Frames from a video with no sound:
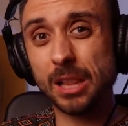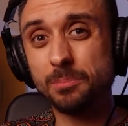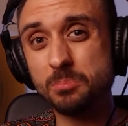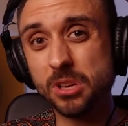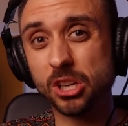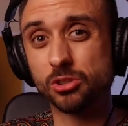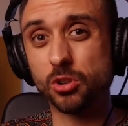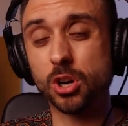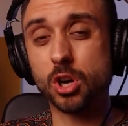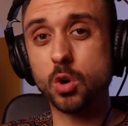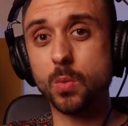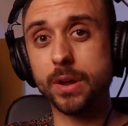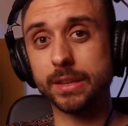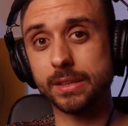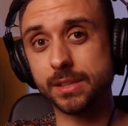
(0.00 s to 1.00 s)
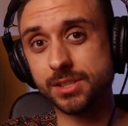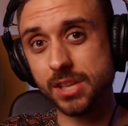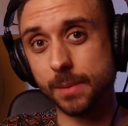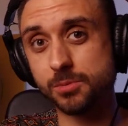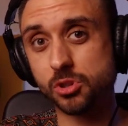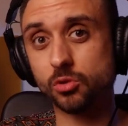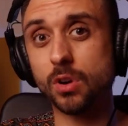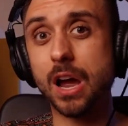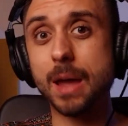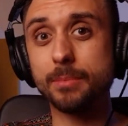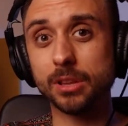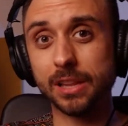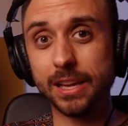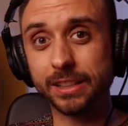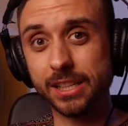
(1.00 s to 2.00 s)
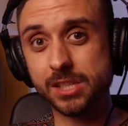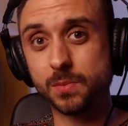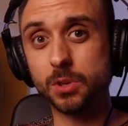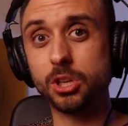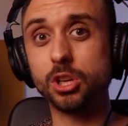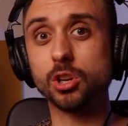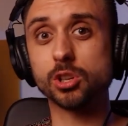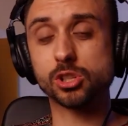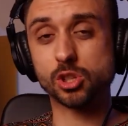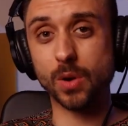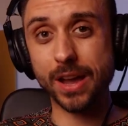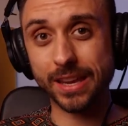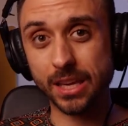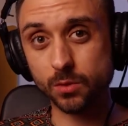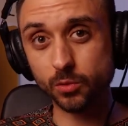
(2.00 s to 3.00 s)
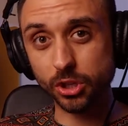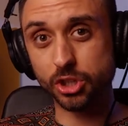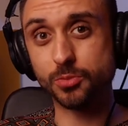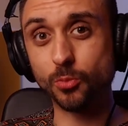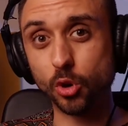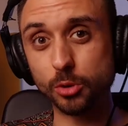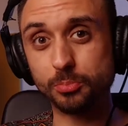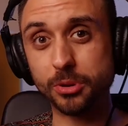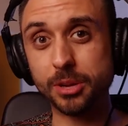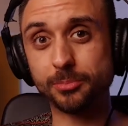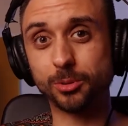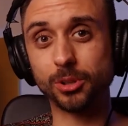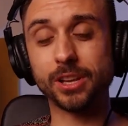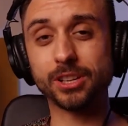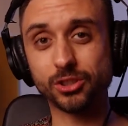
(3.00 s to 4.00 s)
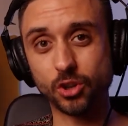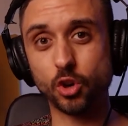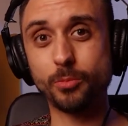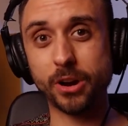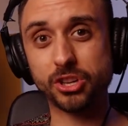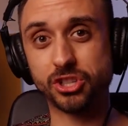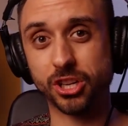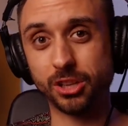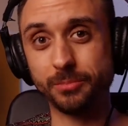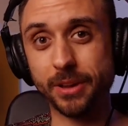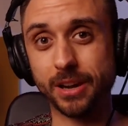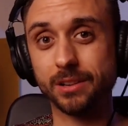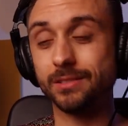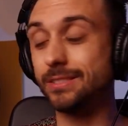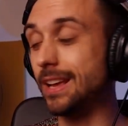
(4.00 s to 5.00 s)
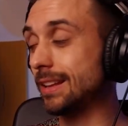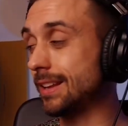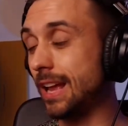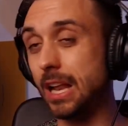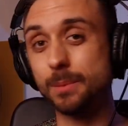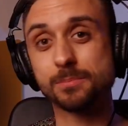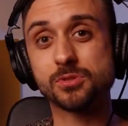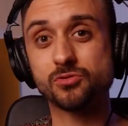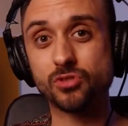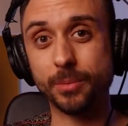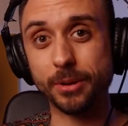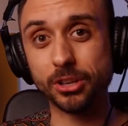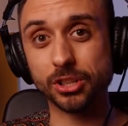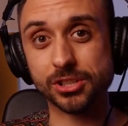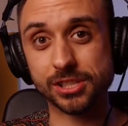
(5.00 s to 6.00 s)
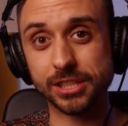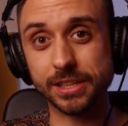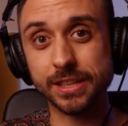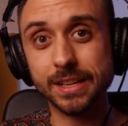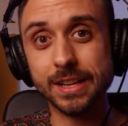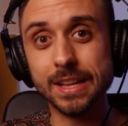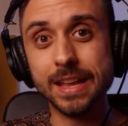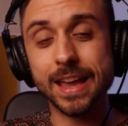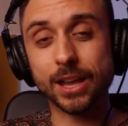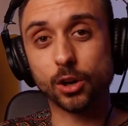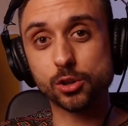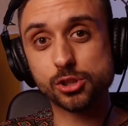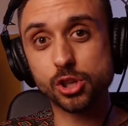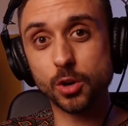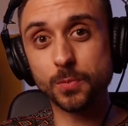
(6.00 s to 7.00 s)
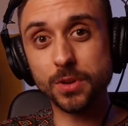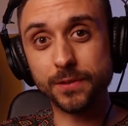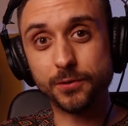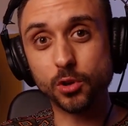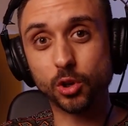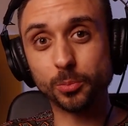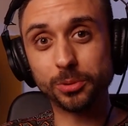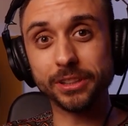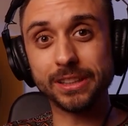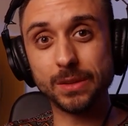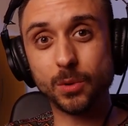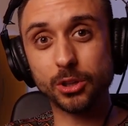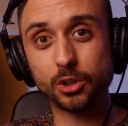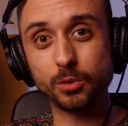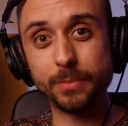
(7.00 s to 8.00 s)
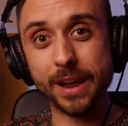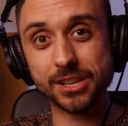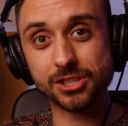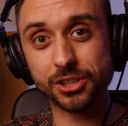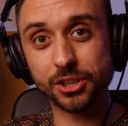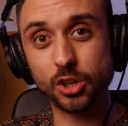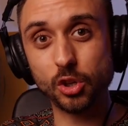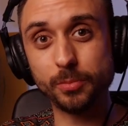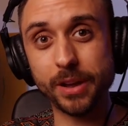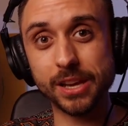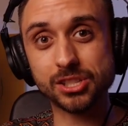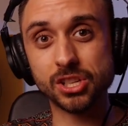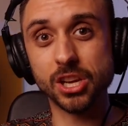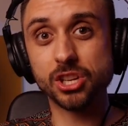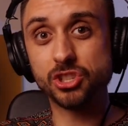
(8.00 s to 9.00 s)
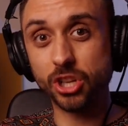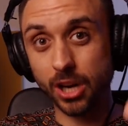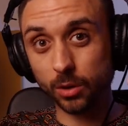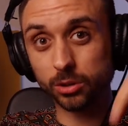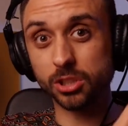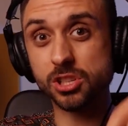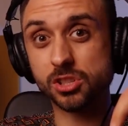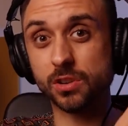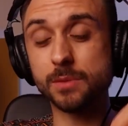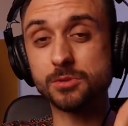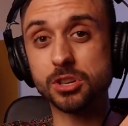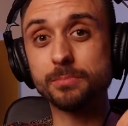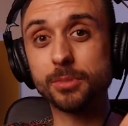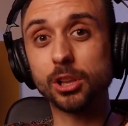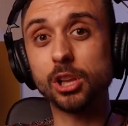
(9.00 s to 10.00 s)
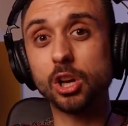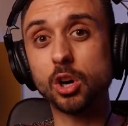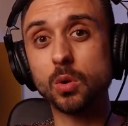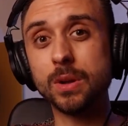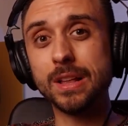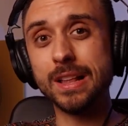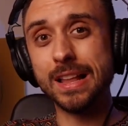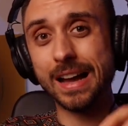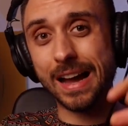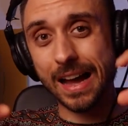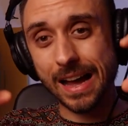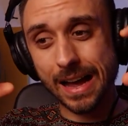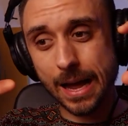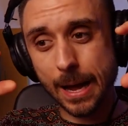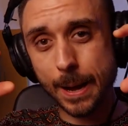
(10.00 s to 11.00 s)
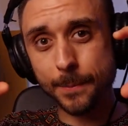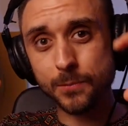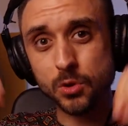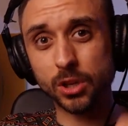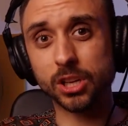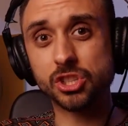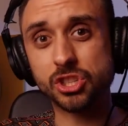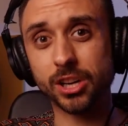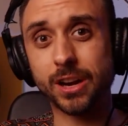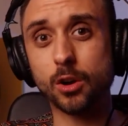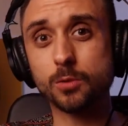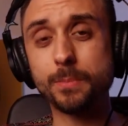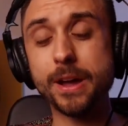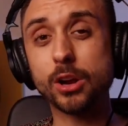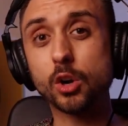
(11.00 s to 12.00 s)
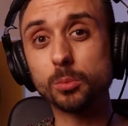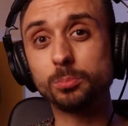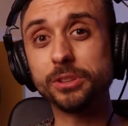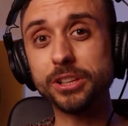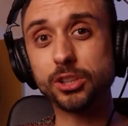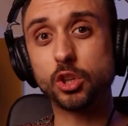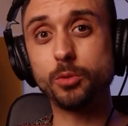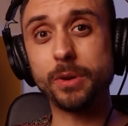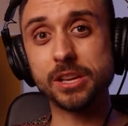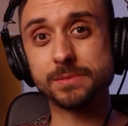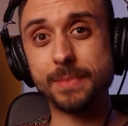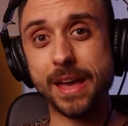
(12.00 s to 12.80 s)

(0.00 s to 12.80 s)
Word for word: help me grow and subscribe and like this video so I can reach more people and grow my channel better. That helps tremendously. And also, if you completely want to master Cubase, check out the description below. Um, you can check out my complete Cubase